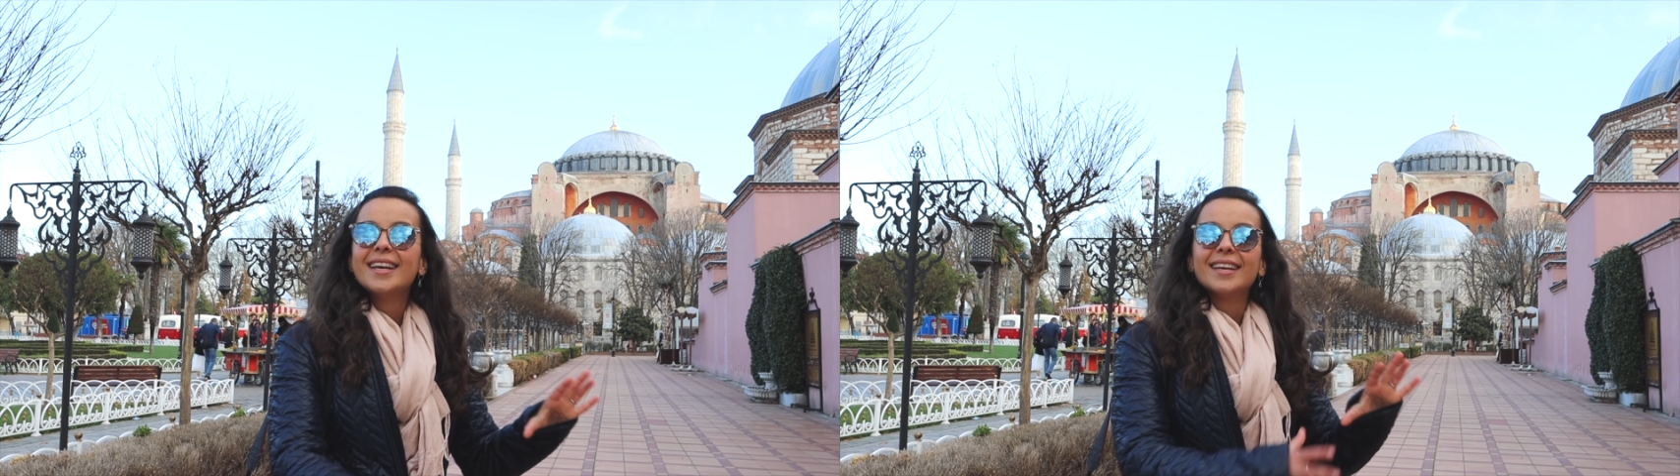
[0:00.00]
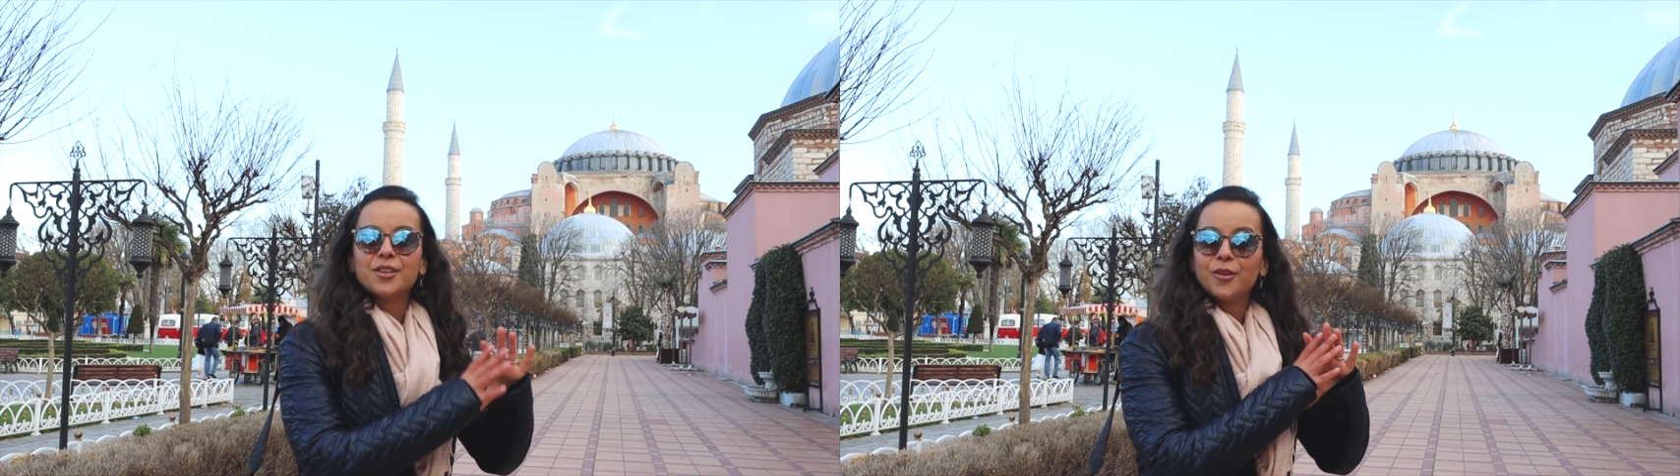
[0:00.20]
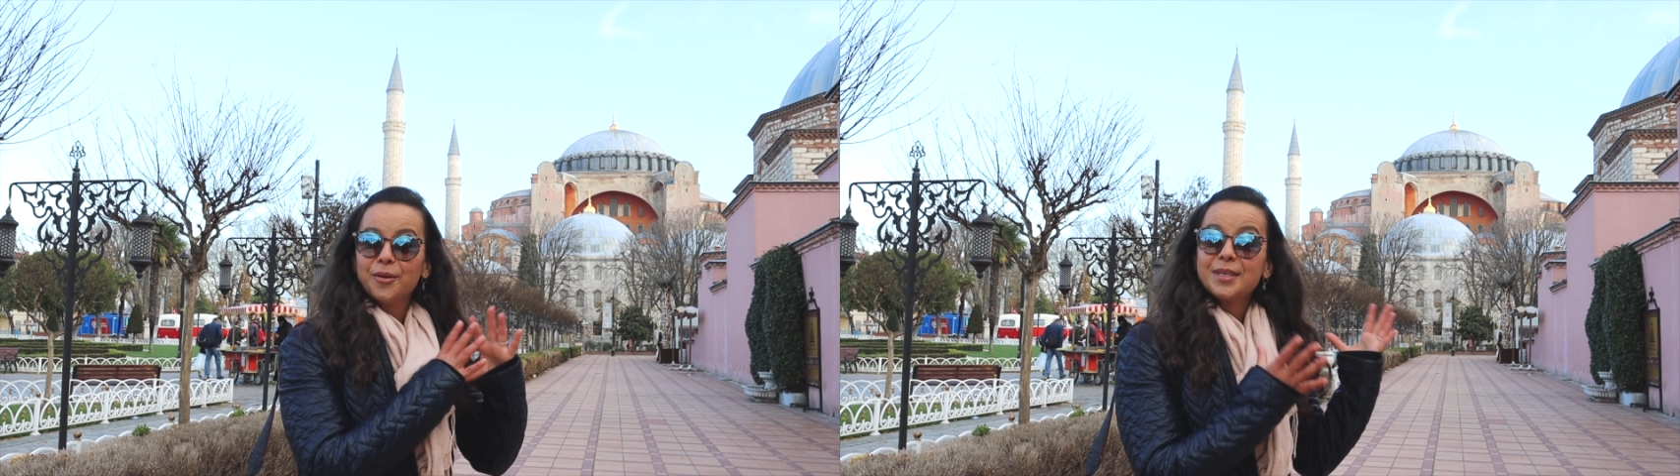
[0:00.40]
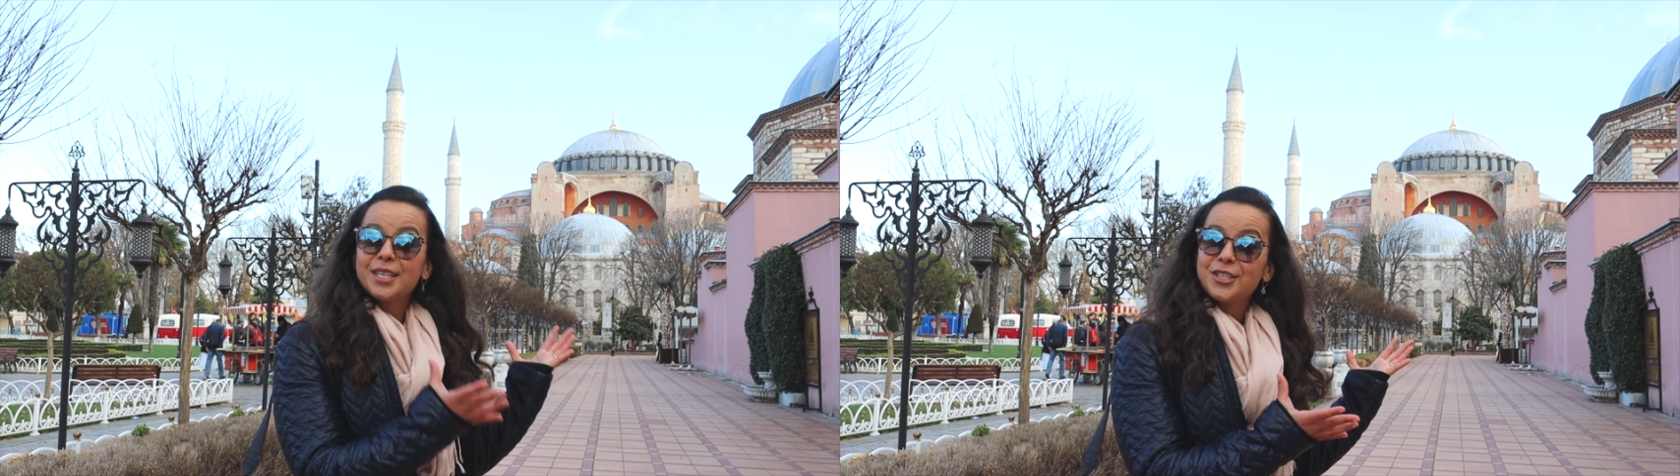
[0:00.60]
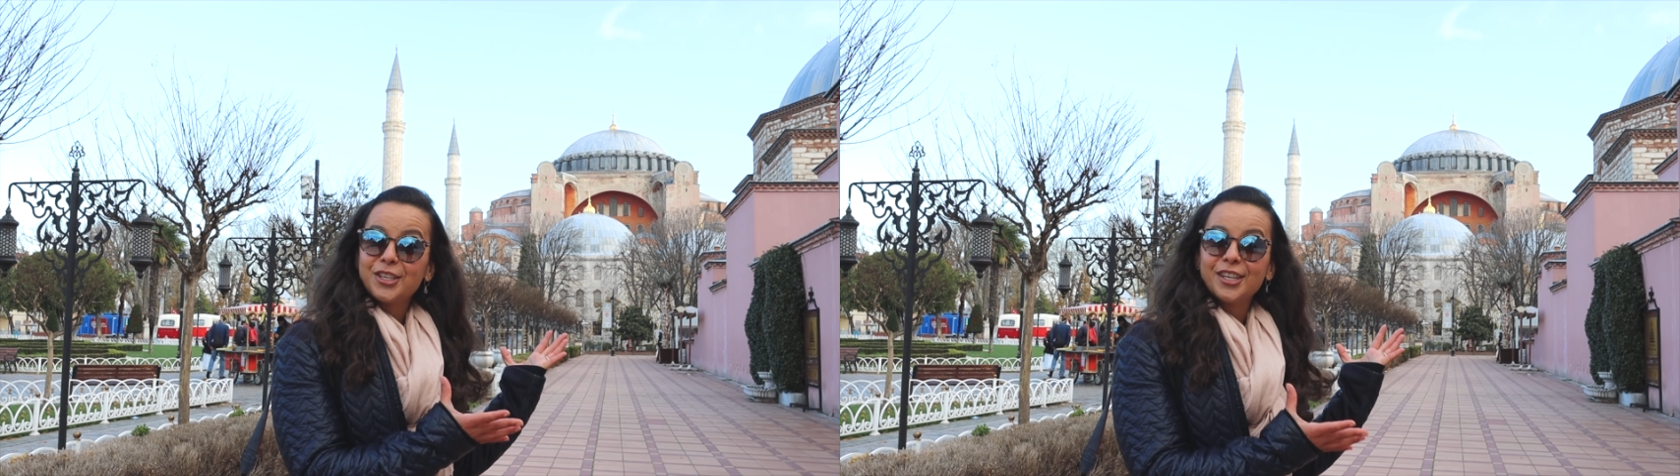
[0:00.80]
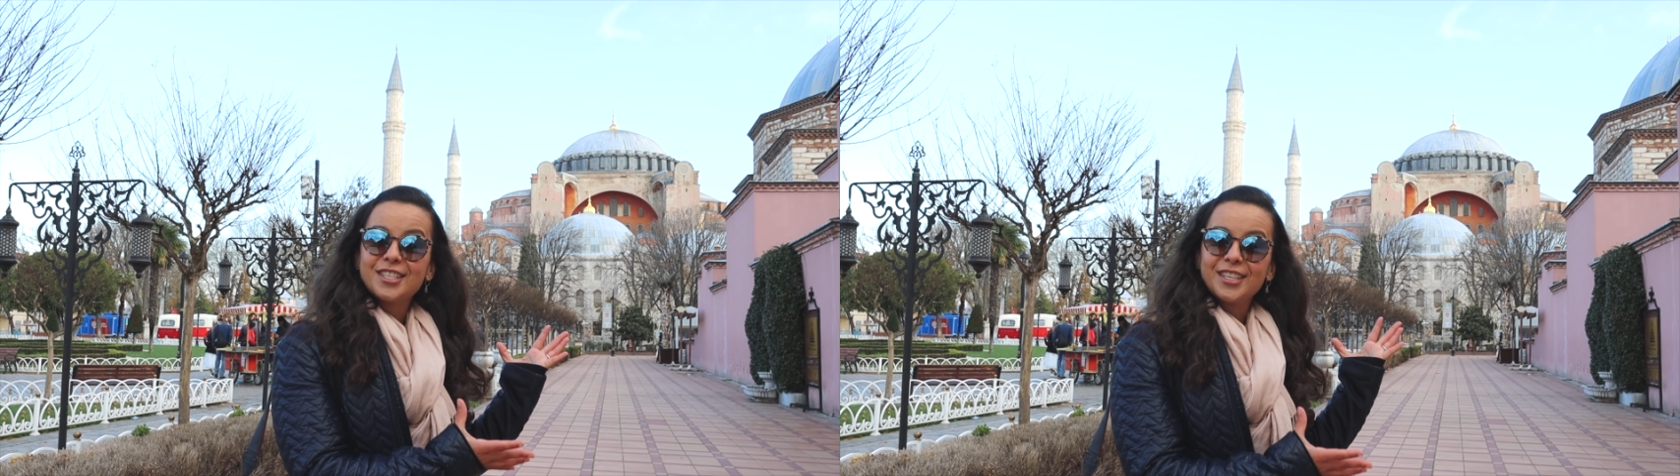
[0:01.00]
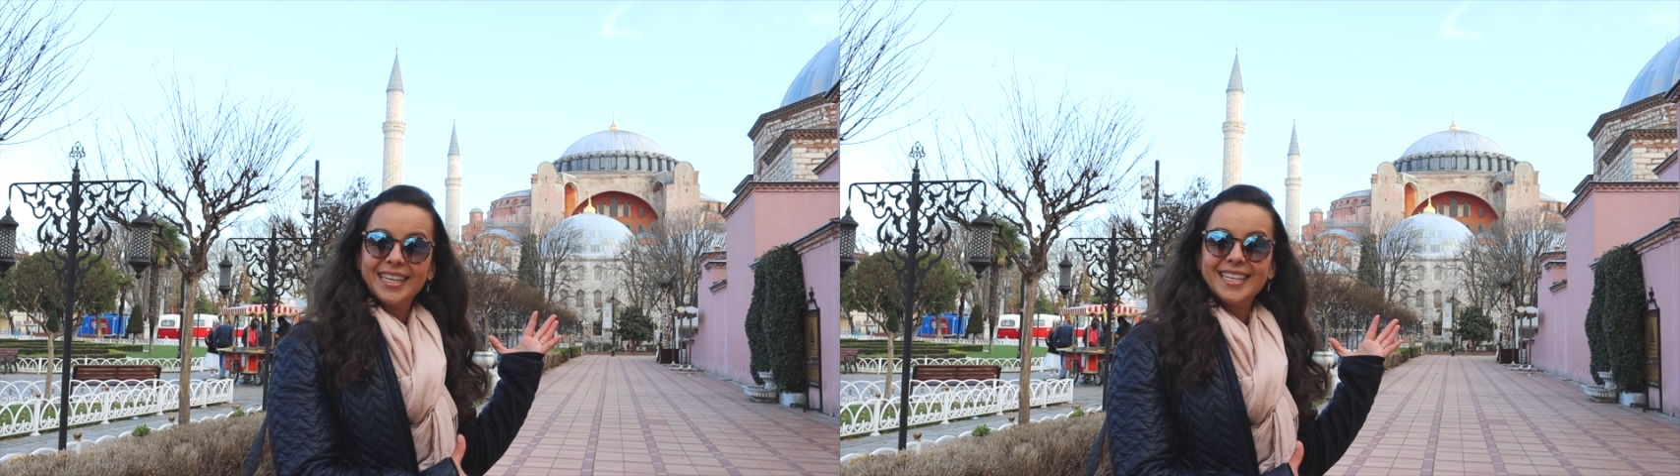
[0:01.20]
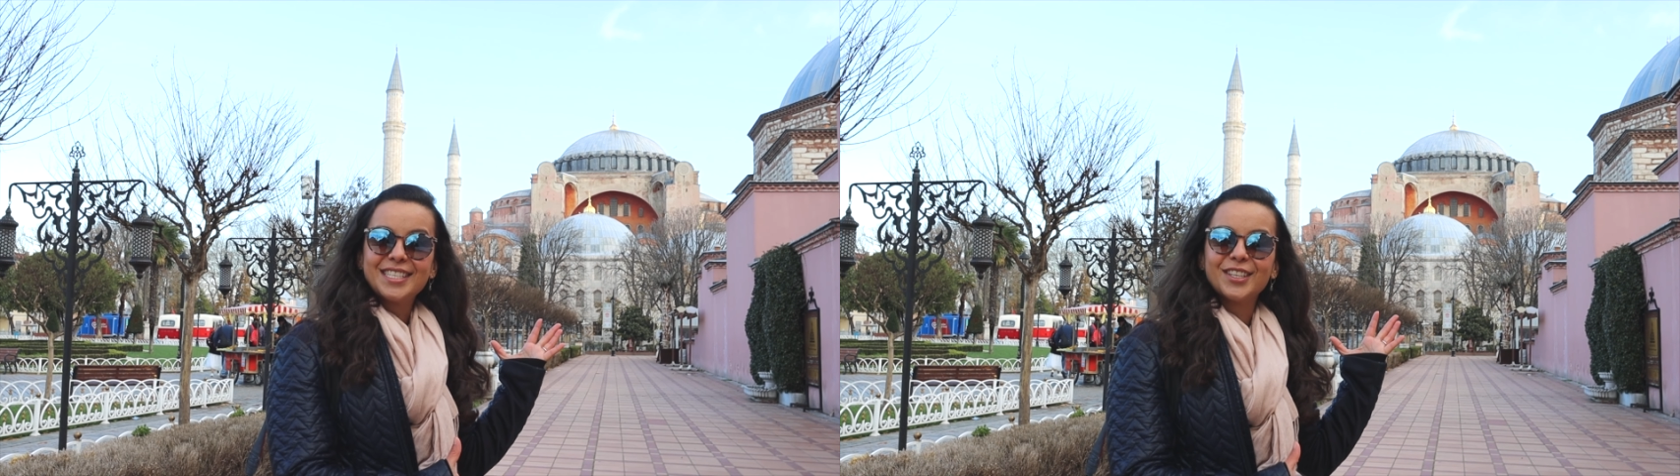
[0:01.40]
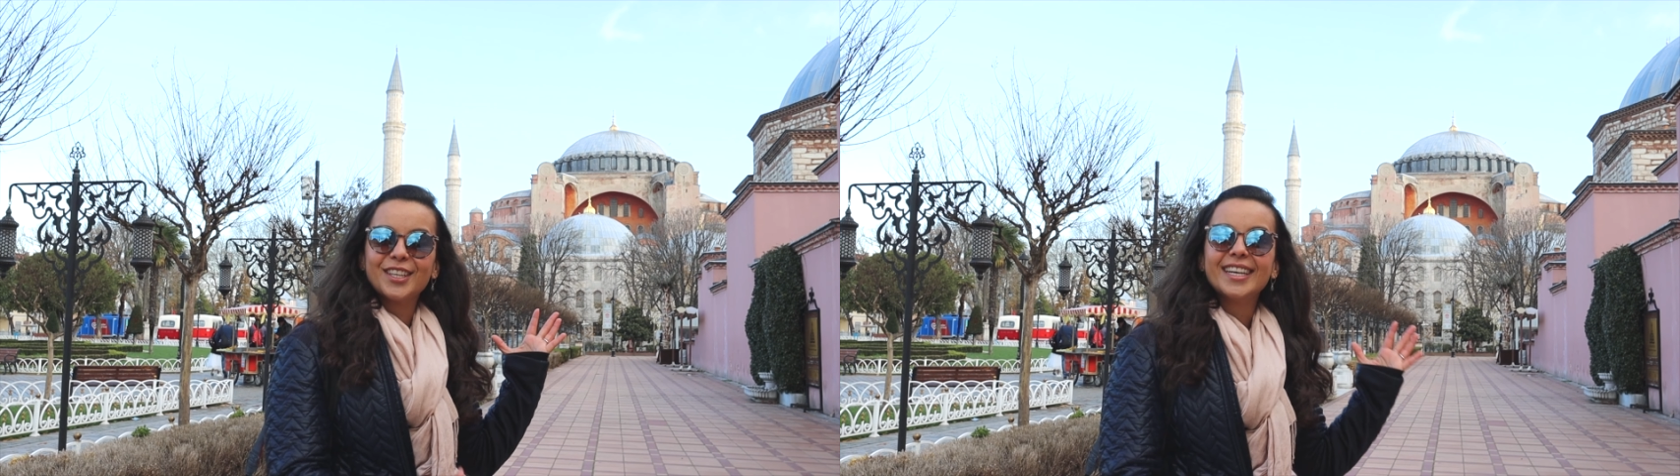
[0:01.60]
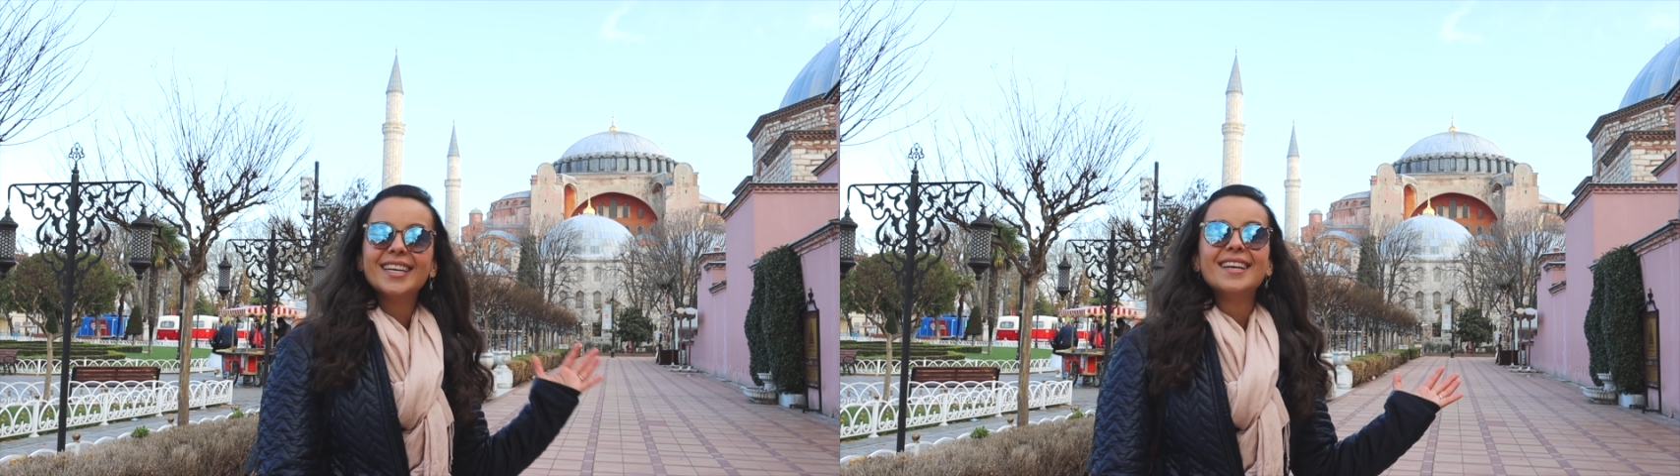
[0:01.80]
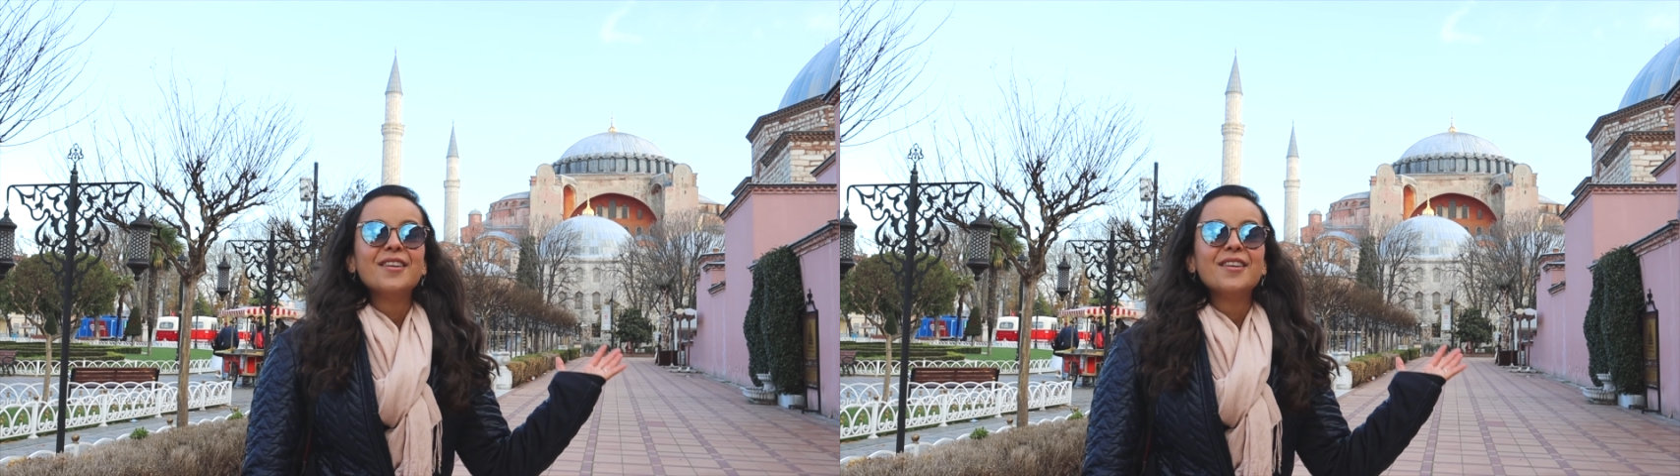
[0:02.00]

So it was a church initially